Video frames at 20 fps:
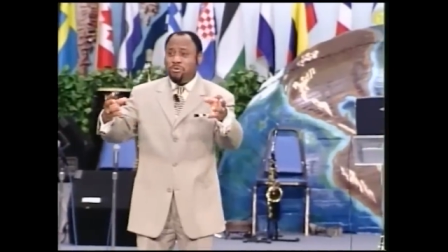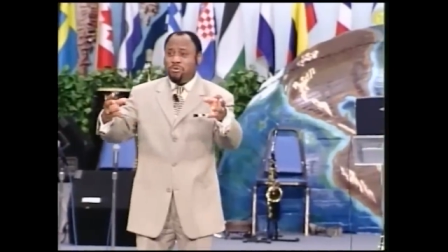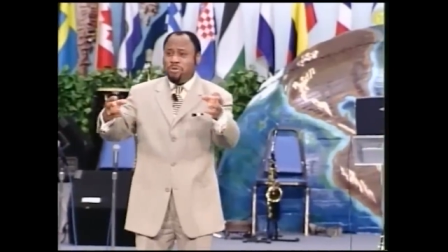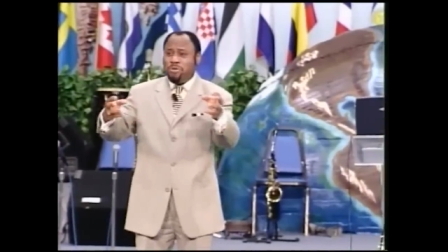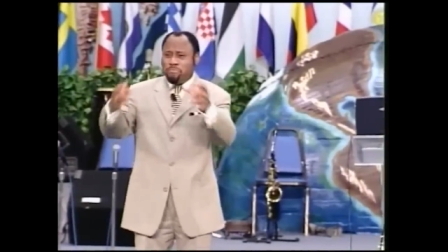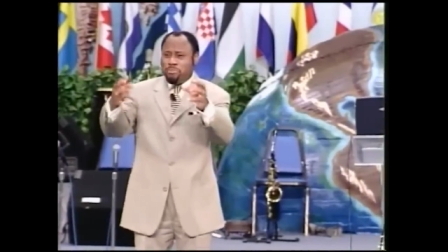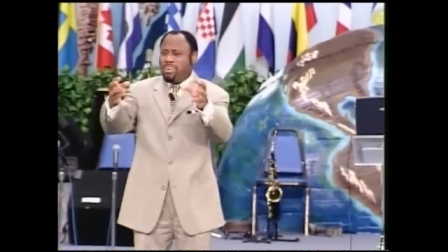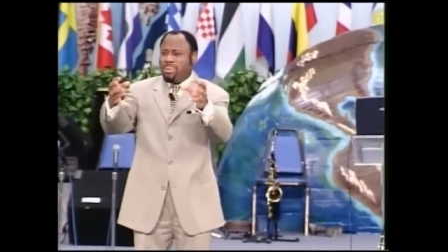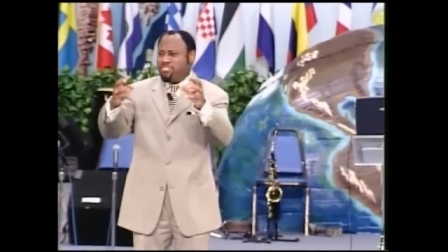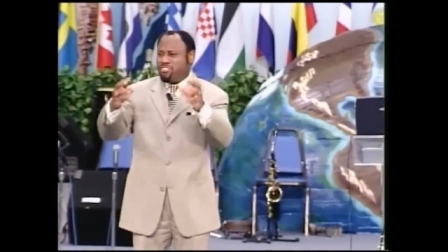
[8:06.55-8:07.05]

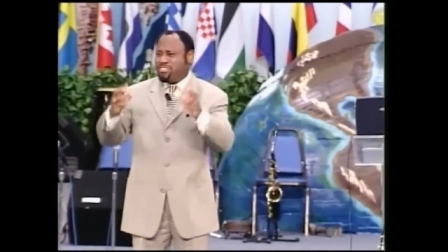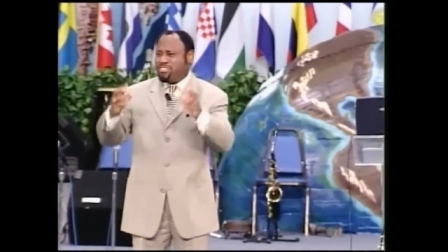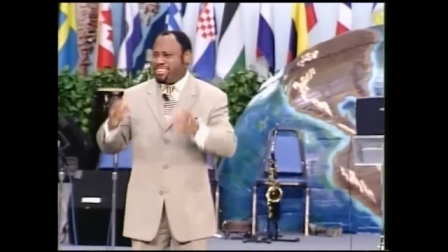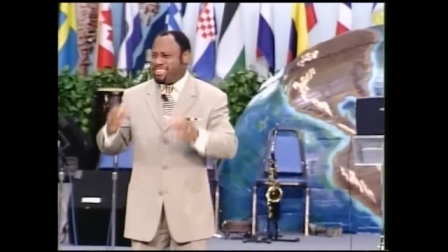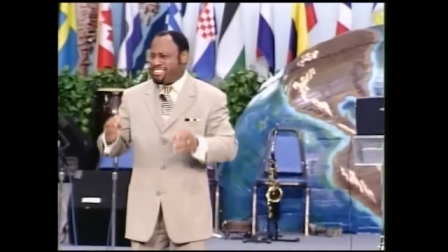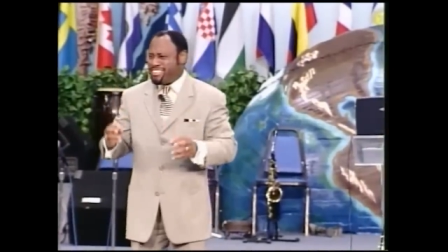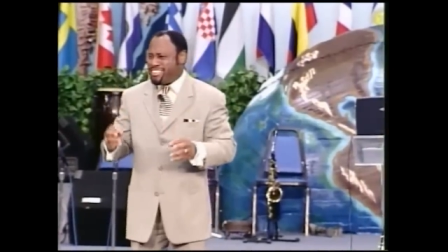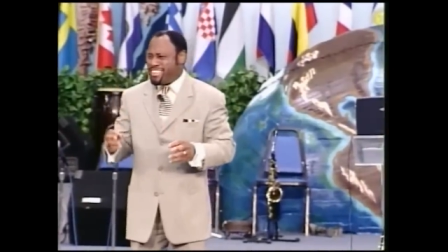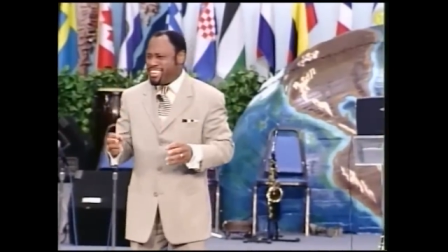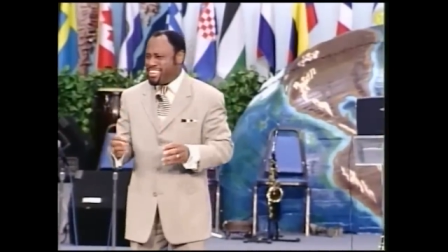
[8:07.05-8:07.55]
We preach
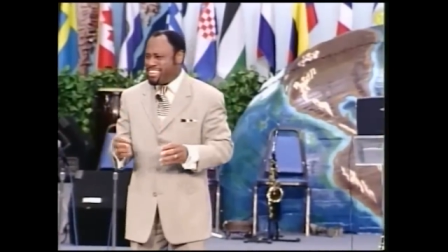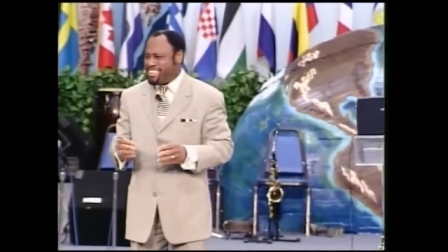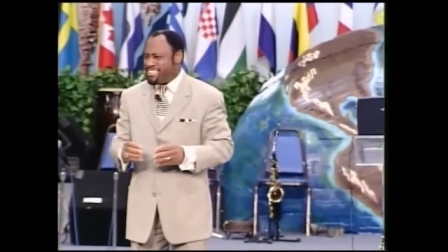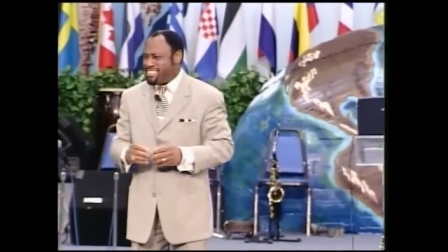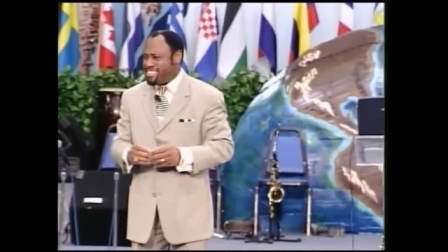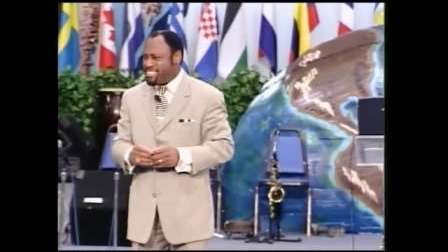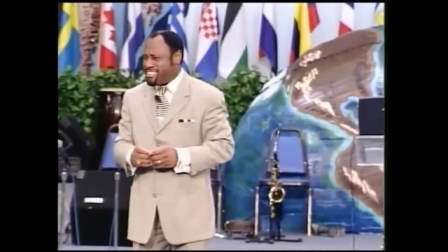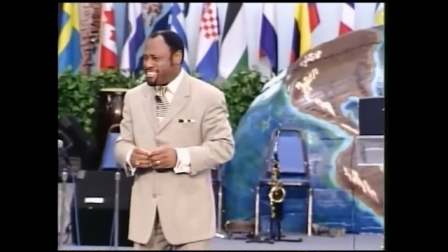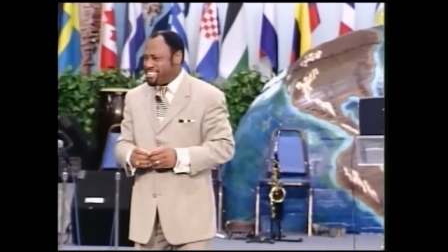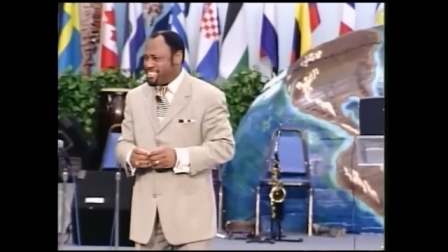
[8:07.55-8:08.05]
these
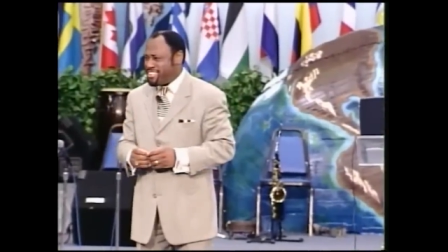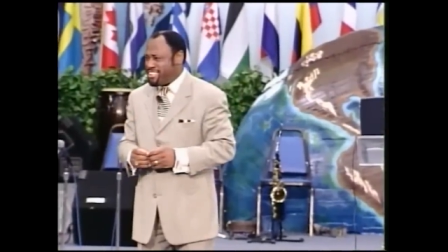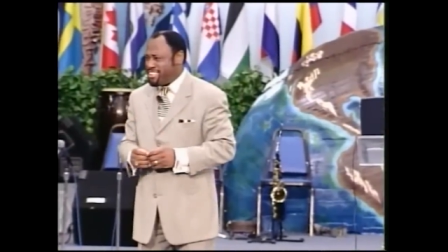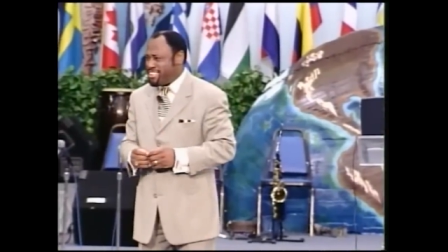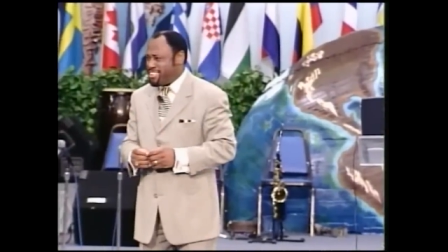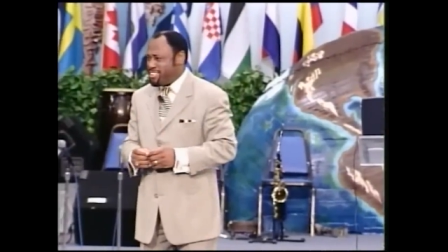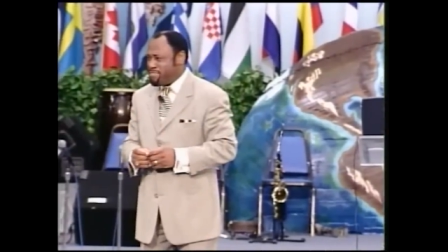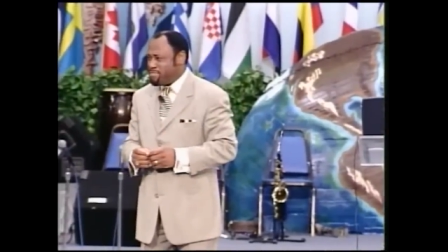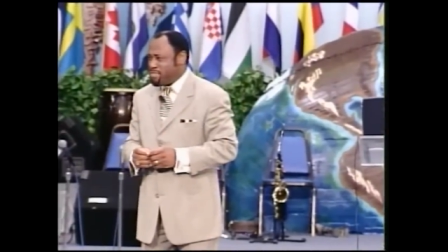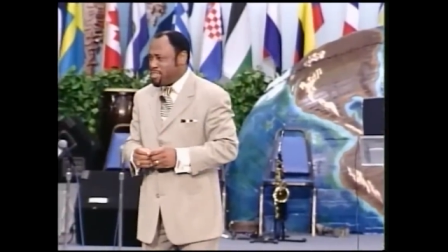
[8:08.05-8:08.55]
things.
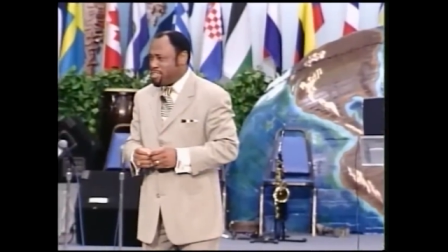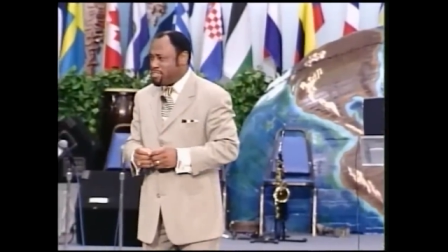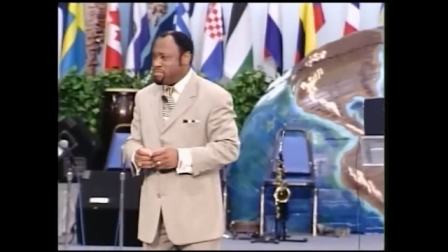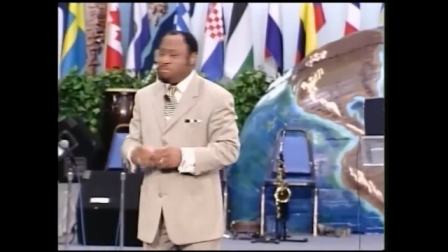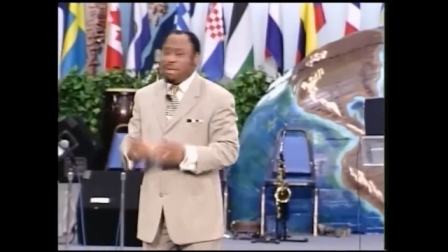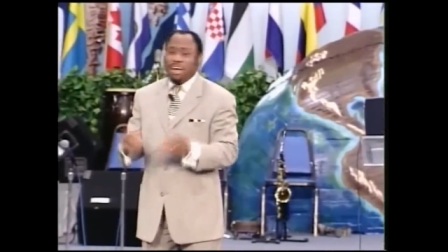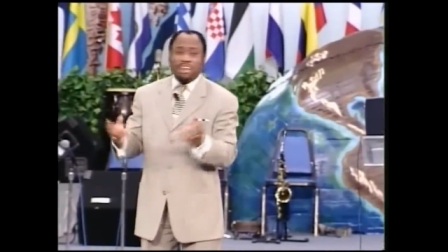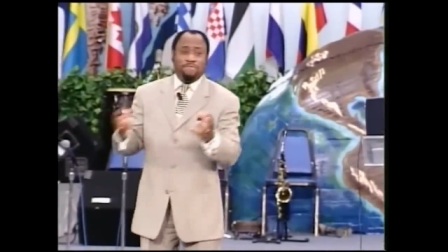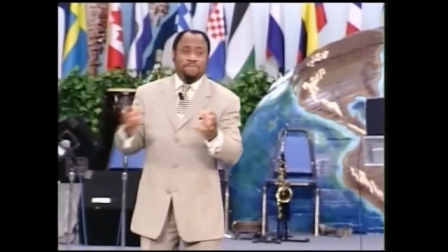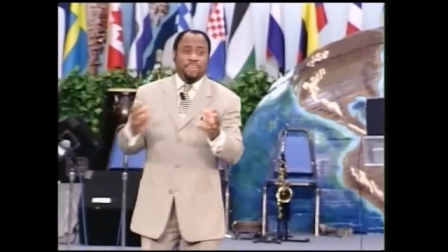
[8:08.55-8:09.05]

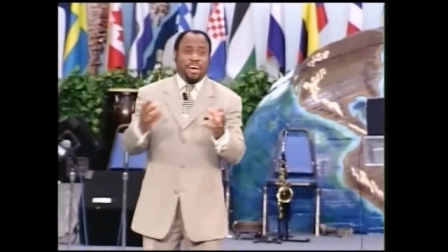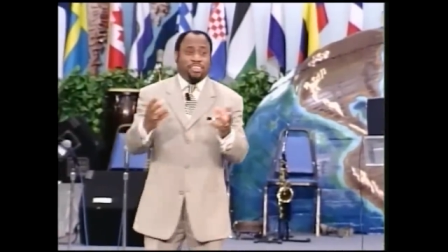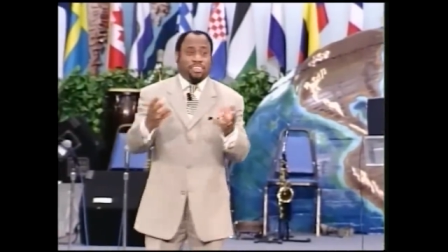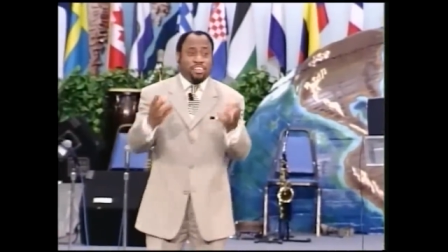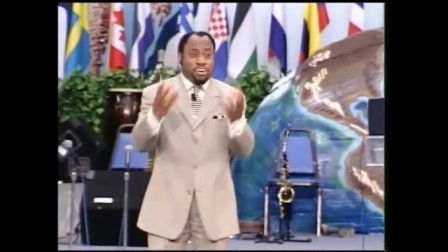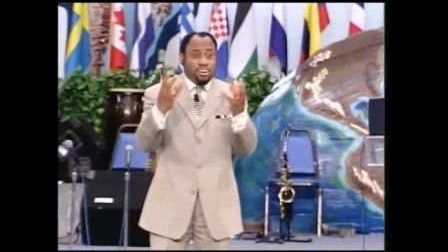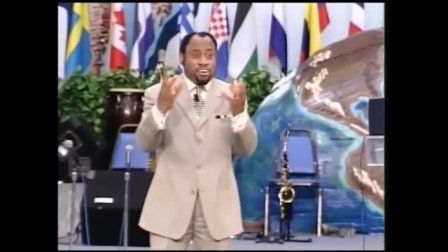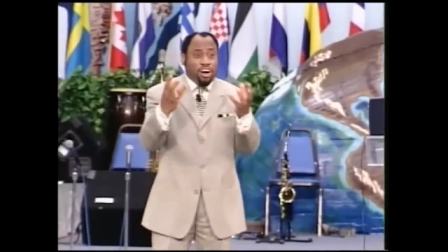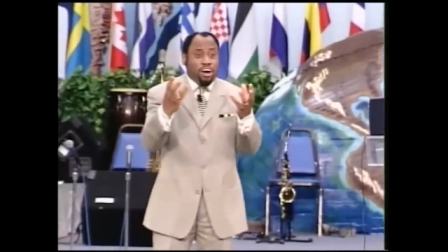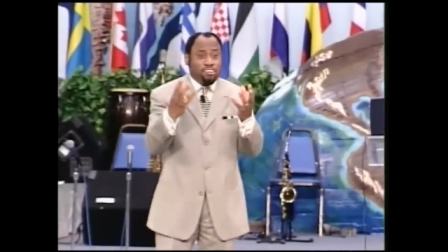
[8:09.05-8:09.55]
As a matter of
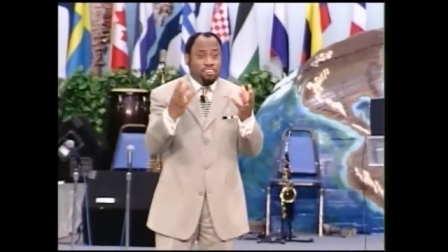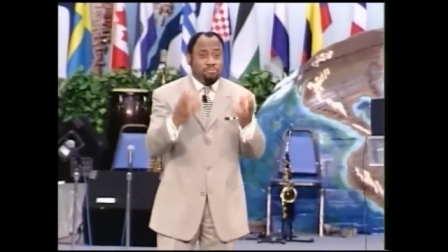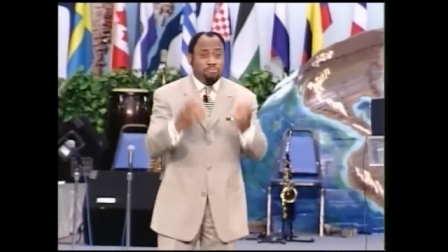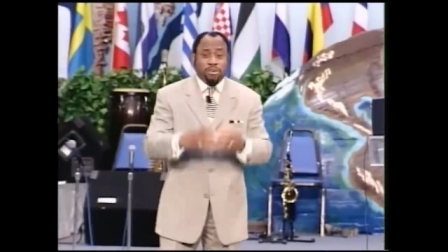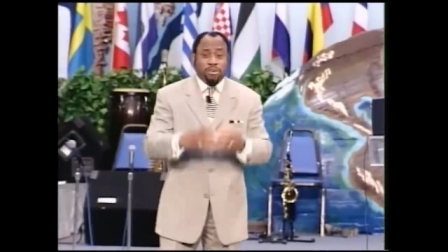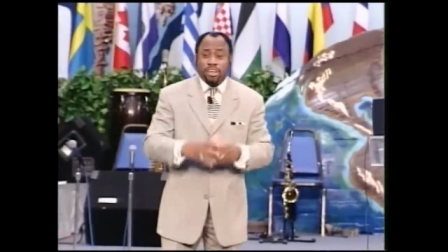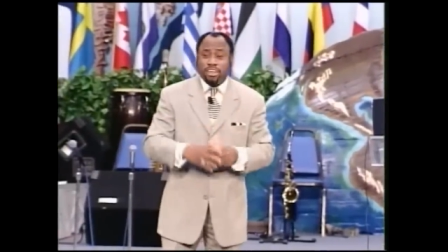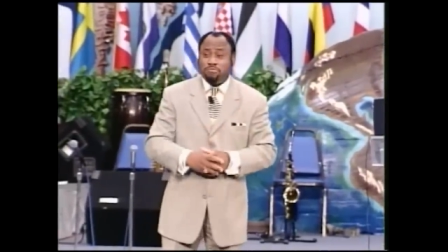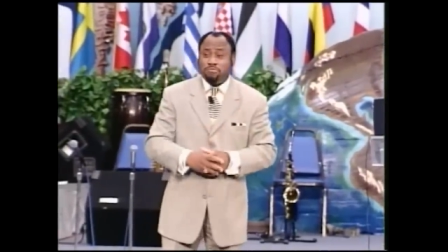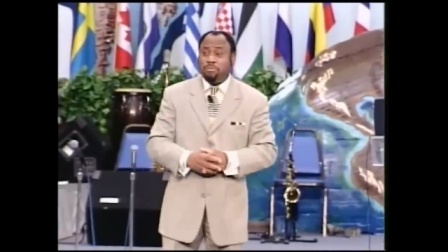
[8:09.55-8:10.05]
fact, the
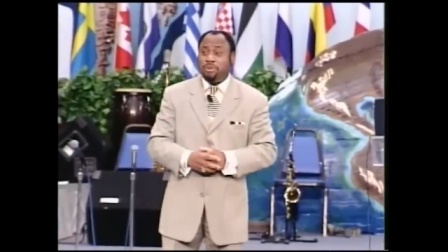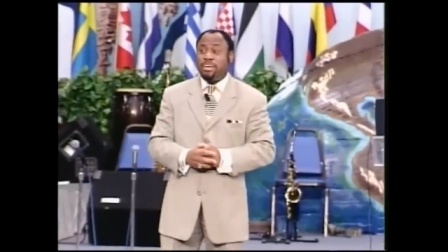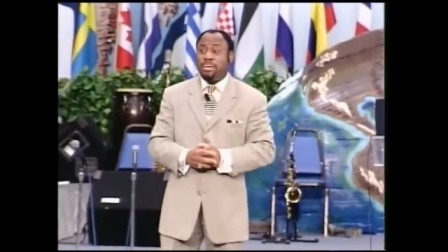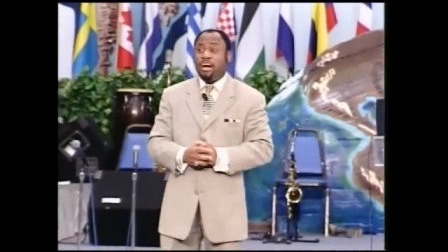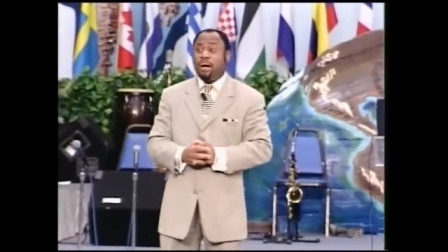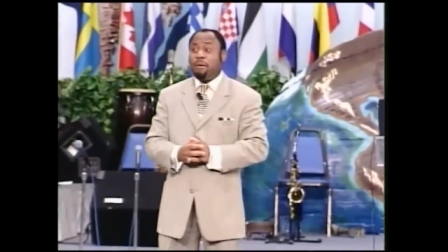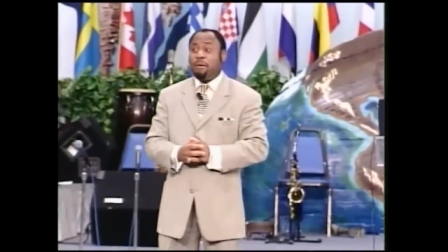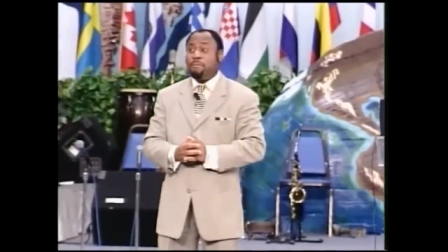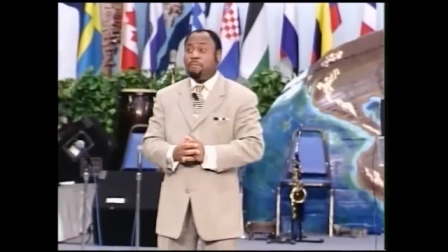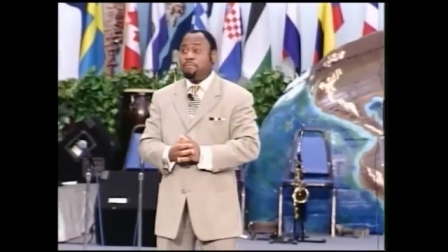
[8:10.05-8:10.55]
gospel has
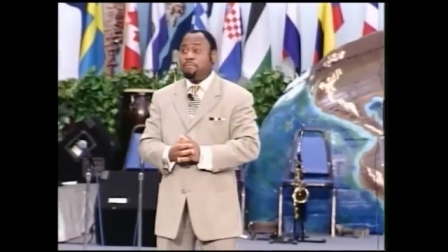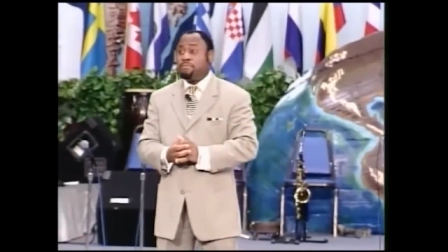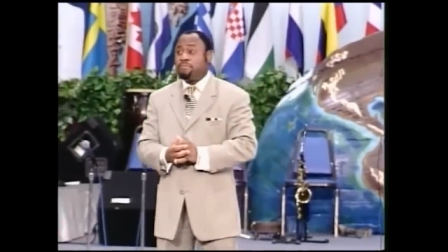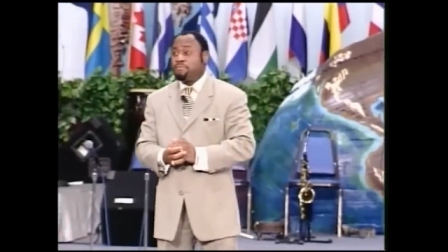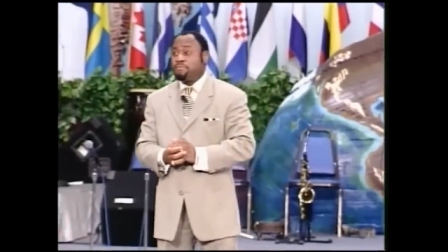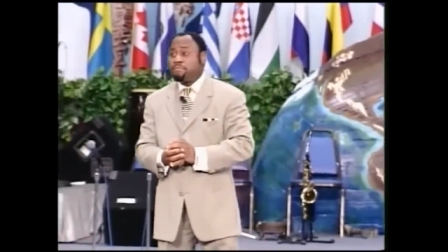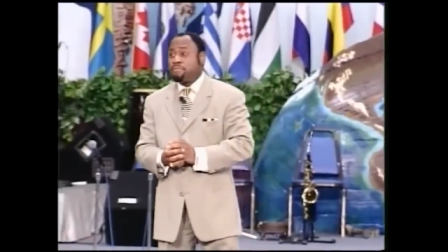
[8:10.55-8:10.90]
become